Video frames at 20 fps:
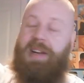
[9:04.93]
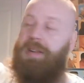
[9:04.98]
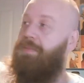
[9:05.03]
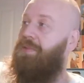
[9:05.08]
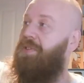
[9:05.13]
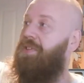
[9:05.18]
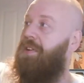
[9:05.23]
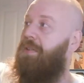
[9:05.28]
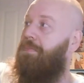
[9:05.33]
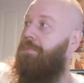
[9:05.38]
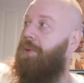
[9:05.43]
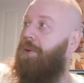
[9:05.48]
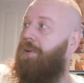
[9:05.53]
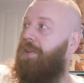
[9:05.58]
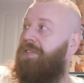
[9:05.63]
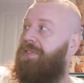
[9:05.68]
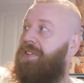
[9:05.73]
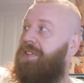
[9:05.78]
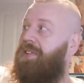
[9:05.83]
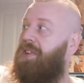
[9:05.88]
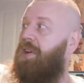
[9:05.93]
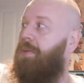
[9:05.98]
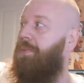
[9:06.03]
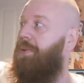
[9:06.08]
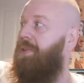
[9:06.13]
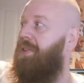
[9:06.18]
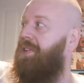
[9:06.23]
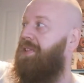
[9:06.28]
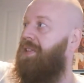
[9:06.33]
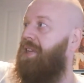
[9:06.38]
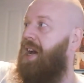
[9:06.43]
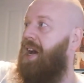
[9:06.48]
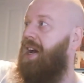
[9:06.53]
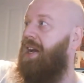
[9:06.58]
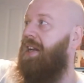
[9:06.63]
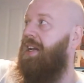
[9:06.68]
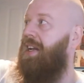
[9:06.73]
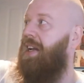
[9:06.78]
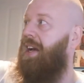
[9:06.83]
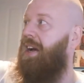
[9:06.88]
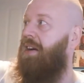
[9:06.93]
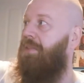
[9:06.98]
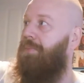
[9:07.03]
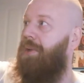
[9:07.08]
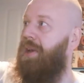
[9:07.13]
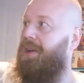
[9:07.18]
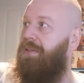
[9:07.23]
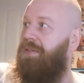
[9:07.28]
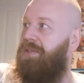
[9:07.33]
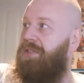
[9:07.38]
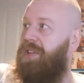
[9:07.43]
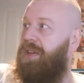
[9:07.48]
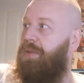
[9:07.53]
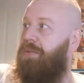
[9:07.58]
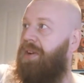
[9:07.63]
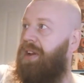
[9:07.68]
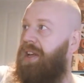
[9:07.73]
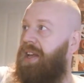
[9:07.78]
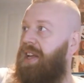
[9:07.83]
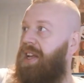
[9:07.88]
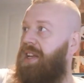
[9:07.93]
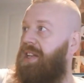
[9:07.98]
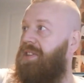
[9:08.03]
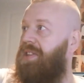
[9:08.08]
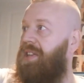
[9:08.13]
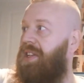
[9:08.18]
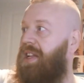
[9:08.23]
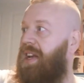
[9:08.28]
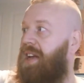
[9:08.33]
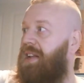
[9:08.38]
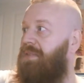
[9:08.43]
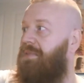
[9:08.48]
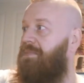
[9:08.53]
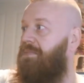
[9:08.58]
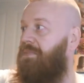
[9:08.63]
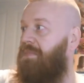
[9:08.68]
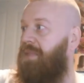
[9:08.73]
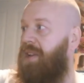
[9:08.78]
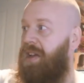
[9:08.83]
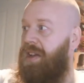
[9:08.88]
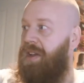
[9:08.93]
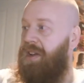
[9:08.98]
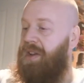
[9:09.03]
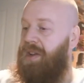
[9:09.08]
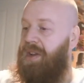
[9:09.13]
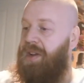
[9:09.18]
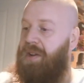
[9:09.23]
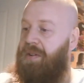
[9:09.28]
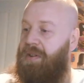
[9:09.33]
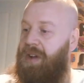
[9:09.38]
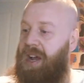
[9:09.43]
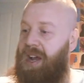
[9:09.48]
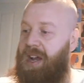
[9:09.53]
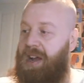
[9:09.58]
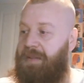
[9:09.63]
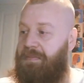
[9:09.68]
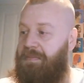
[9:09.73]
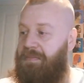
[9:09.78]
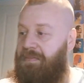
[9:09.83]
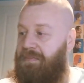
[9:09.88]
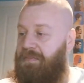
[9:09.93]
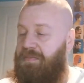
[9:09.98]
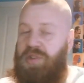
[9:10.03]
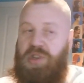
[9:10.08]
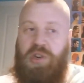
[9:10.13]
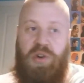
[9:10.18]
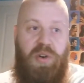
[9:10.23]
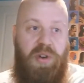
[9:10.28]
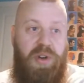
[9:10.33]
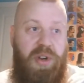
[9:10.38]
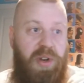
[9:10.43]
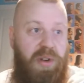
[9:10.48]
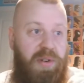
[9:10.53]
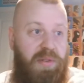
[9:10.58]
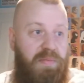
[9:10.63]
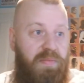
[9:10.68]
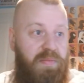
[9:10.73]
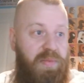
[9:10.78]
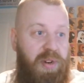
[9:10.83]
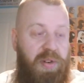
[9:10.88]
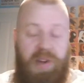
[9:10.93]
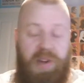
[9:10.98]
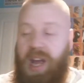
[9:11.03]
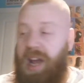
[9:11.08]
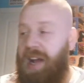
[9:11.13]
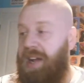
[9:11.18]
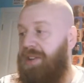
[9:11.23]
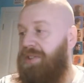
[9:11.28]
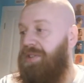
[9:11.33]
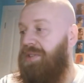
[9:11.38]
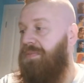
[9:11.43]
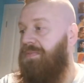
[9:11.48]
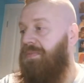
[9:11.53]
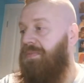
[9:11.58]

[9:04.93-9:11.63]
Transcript: I'm just going to pull off the top of the stack. I'll be able to see what it is and then show you guys.